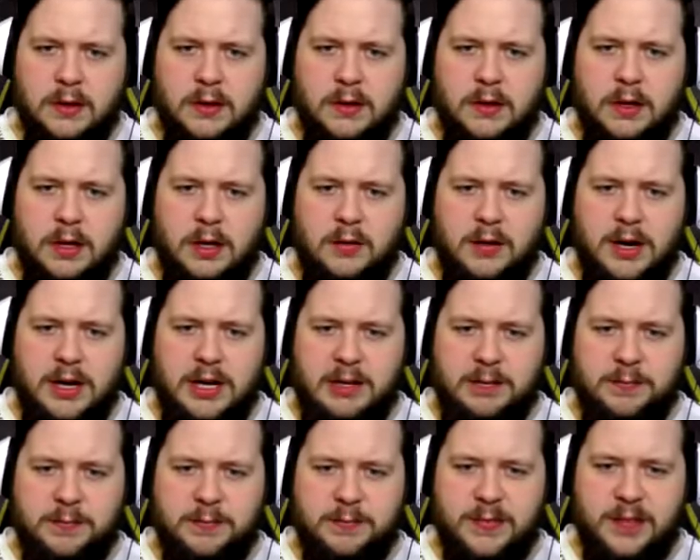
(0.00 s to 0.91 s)
Alrighty,
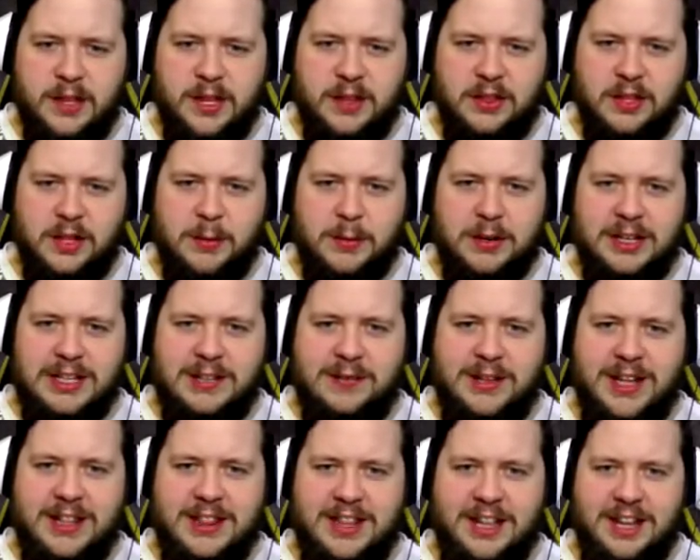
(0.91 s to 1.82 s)
I think I'm gonna leave
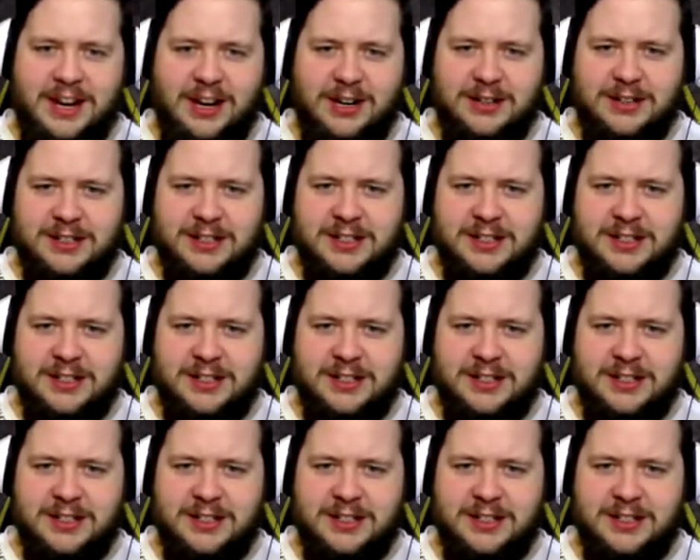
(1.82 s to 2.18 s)
that there.